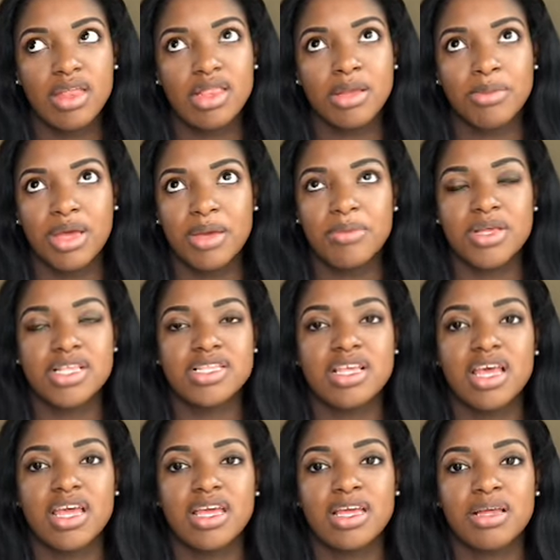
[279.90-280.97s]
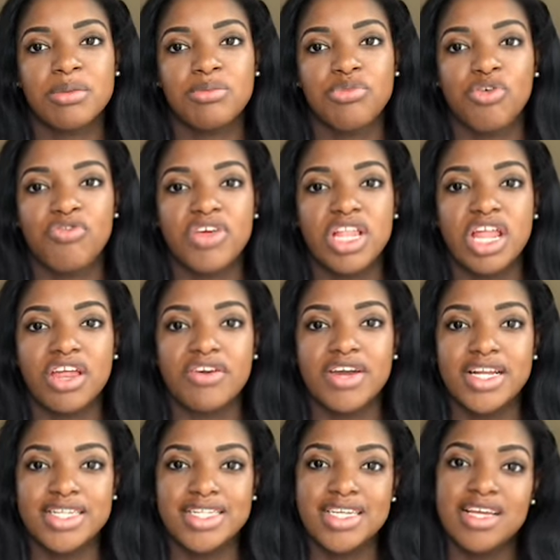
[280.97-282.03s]
the baby's like moving like
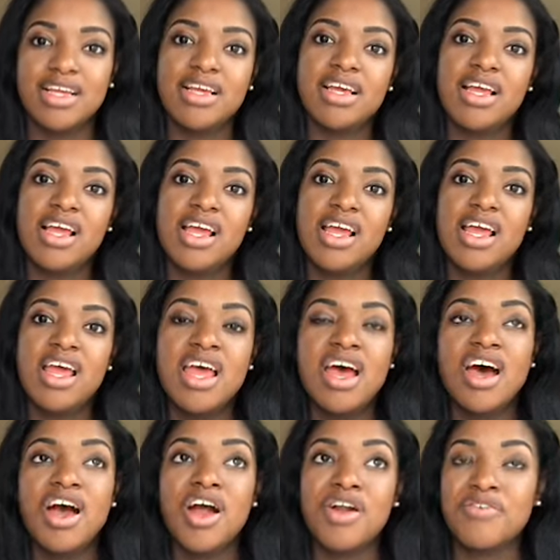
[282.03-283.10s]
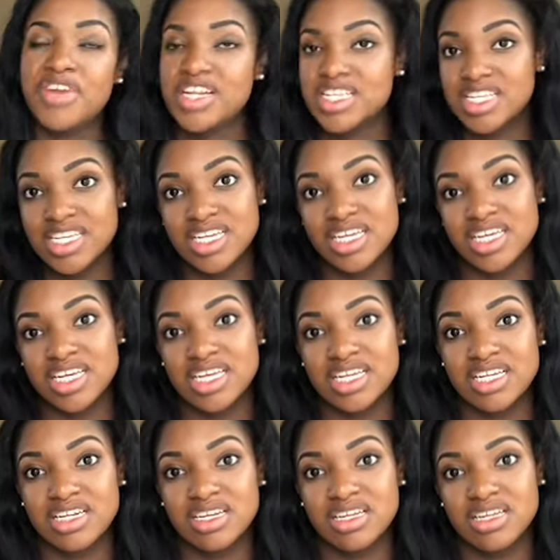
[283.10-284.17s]
crazy. Heart rate's
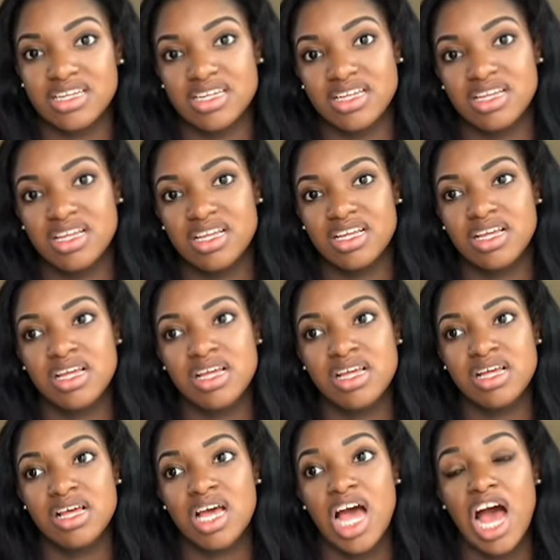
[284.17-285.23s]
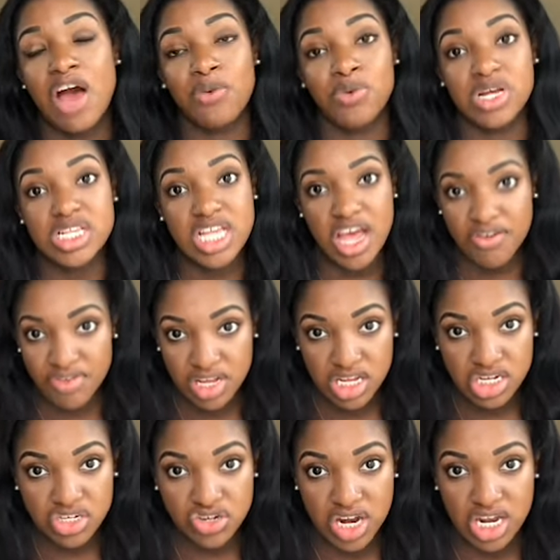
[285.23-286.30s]
good. I was having
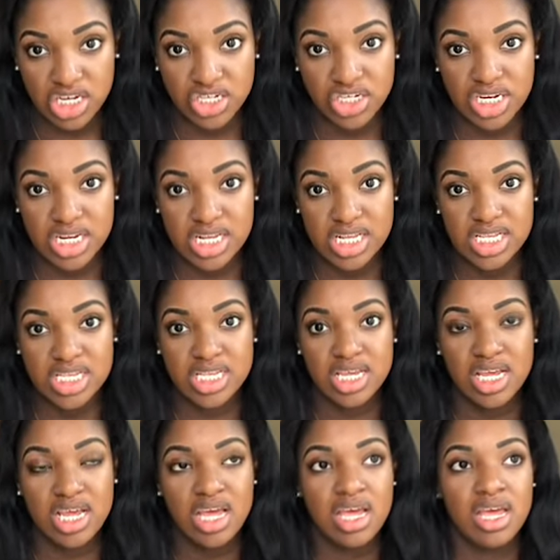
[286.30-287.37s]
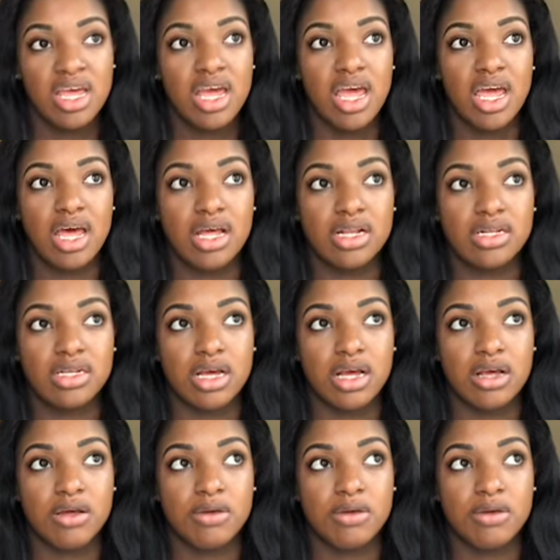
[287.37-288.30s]
contractions, and